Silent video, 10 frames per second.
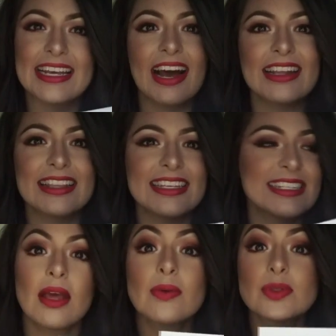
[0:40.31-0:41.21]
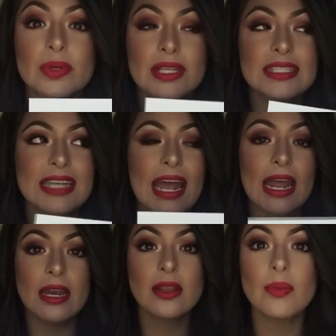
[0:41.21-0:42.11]
got this. It was released at
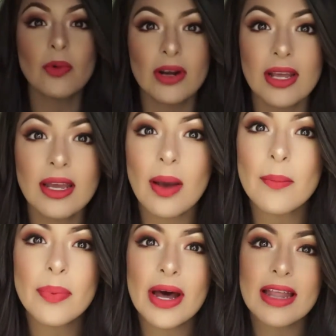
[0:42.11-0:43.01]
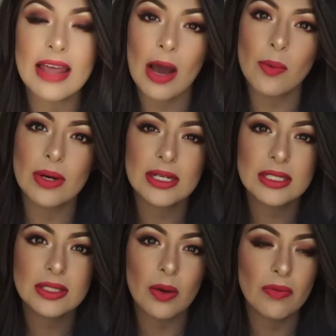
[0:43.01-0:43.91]
8 in the morning, but that
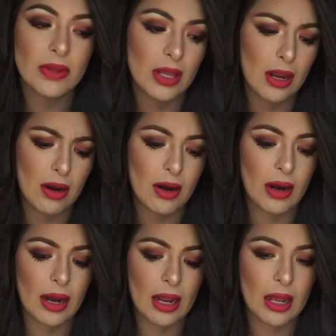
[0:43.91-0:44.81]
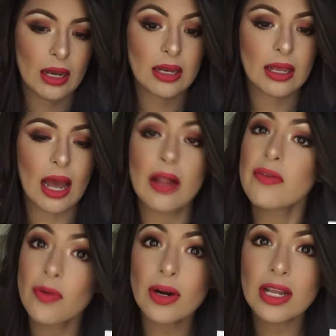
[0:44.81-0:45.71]
was over there in
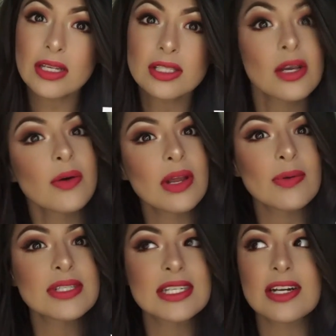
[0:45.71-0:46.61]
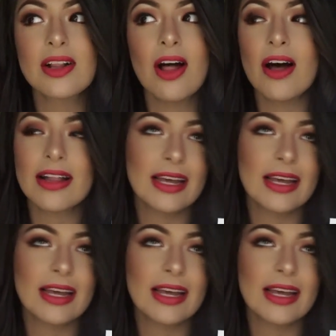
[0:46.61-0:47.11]
California, so here was 10 o'clock.